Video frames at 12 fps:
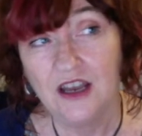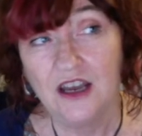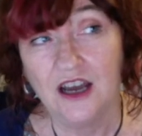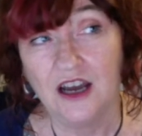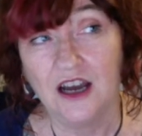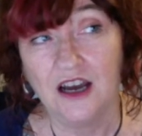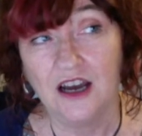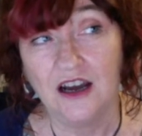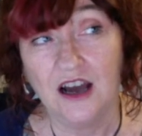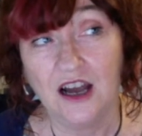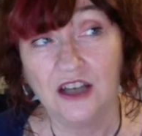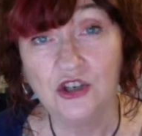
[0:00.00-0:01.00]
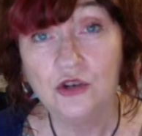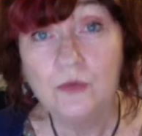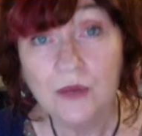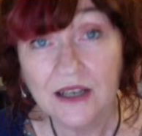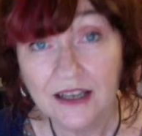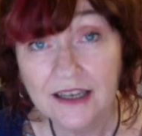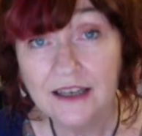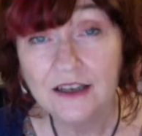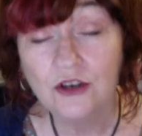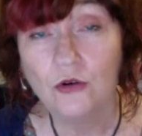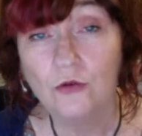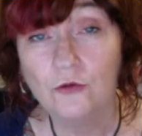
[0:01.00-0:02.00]
a new play
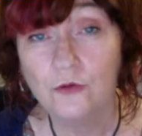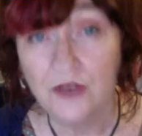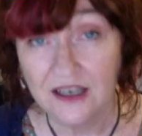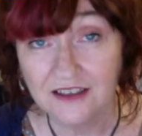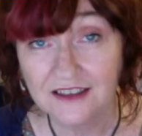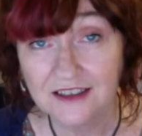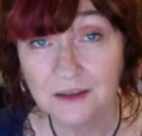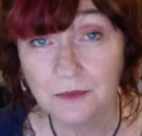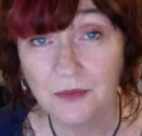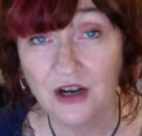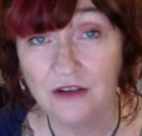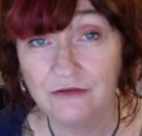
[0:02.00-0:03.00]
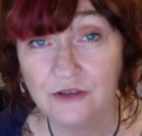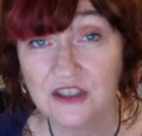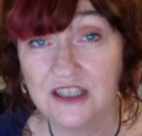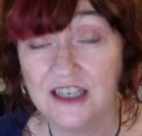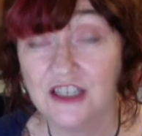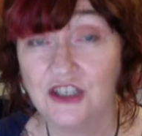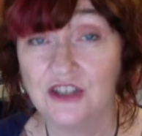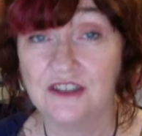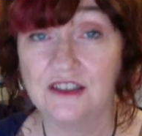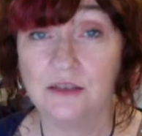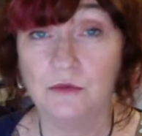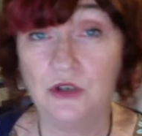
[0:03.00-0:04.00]
called Fearless by First
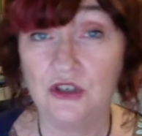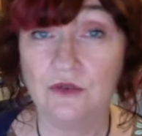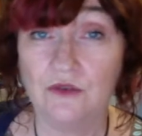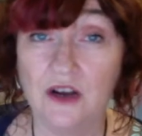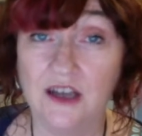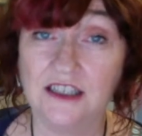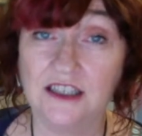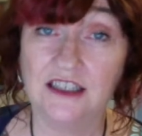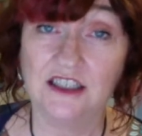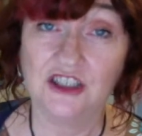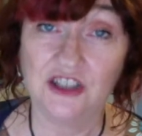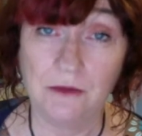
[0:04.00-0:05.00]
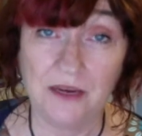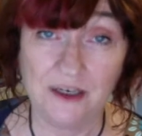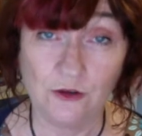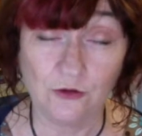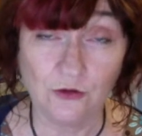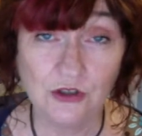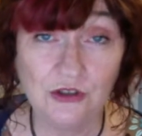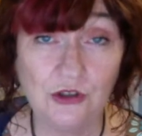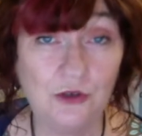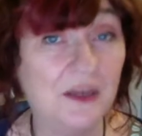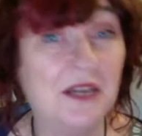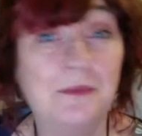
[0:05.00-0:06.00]
Nations emerging writer Charmaine Doolan,
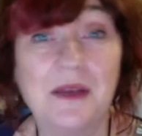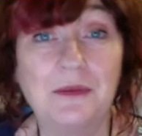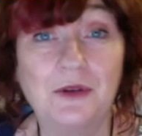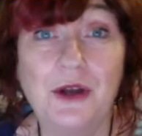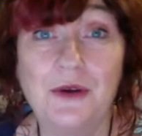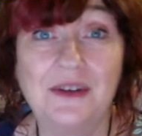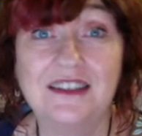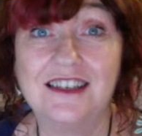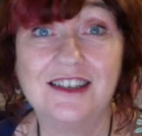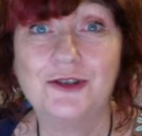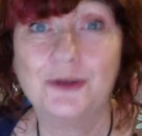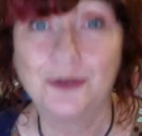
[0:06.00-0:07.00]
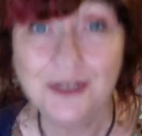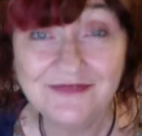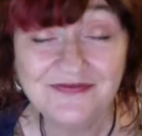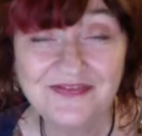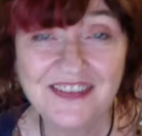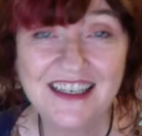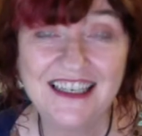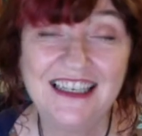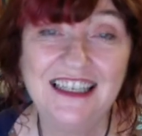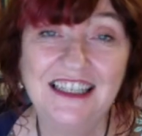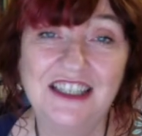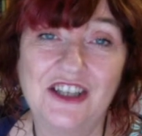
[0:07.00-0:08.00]
who many people know as Dizzy Doolan.
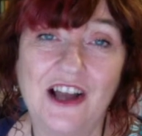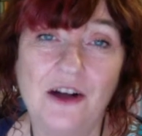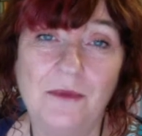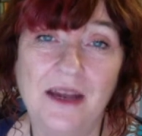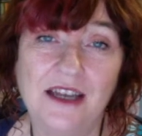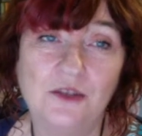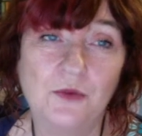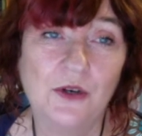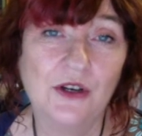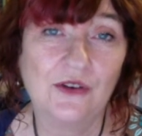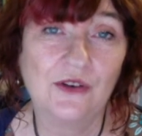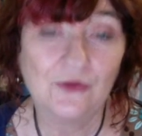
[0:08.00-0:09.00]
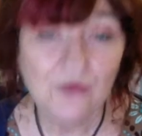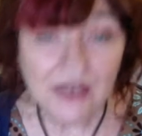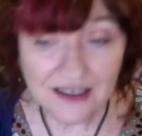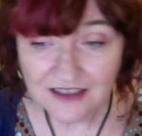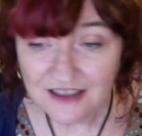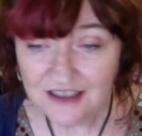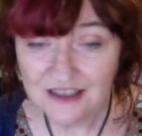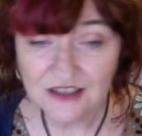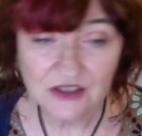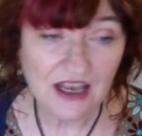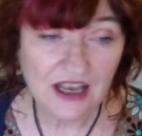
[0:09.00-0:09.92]
Charmaine's work Fearless